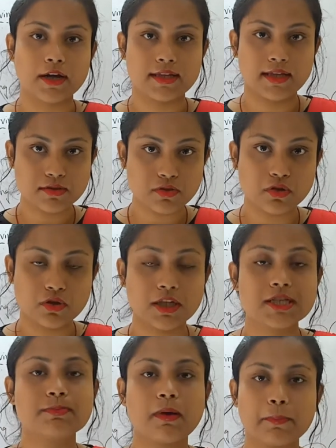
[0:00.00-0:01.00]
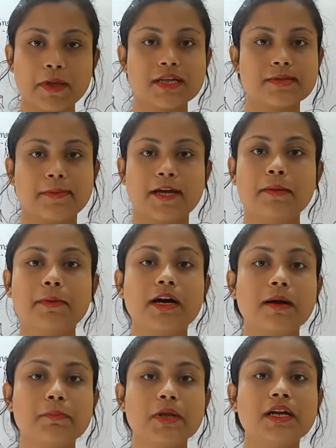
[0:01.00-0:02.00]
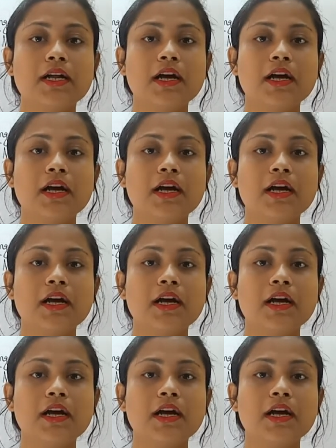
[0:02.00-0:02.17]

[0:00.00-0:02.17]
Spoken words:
Yes or no? This puppy has become a complete